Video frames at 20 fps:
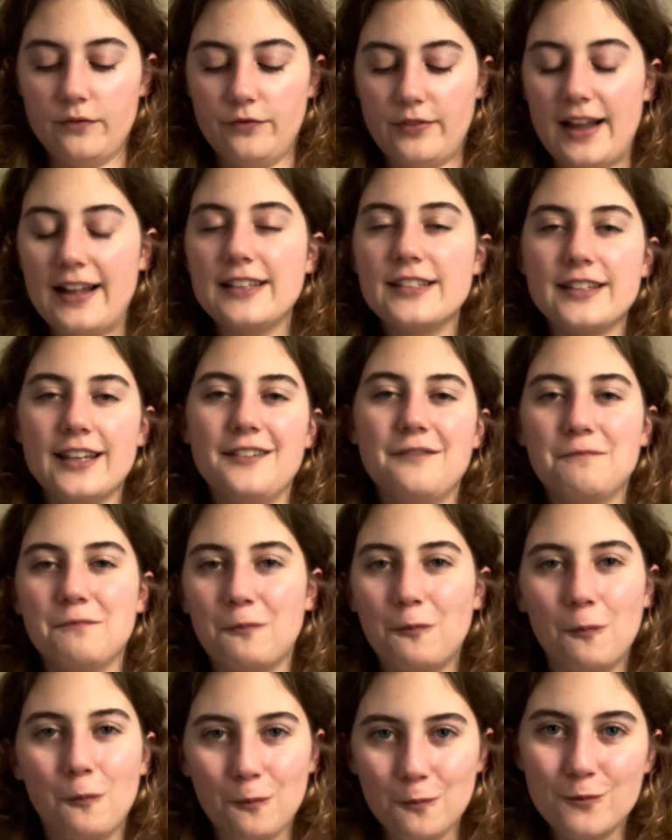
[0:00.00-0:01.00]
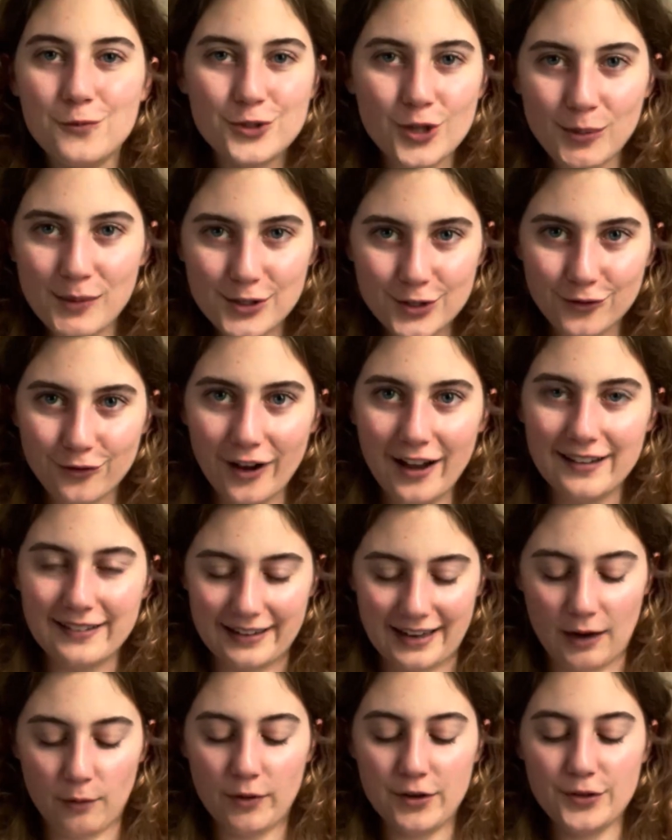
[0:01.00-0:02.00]
that's like so much fun.
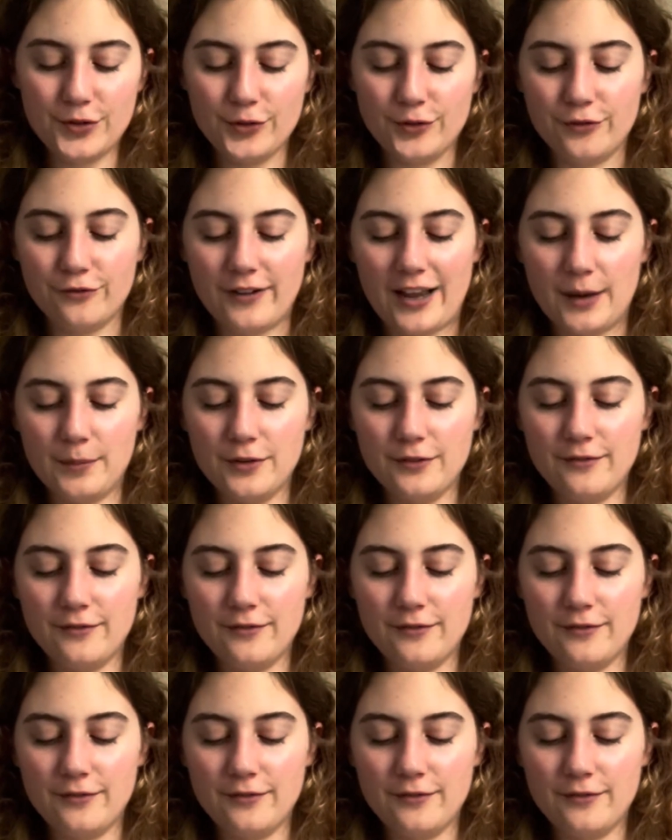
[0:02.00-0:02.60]
Like I went to a fiber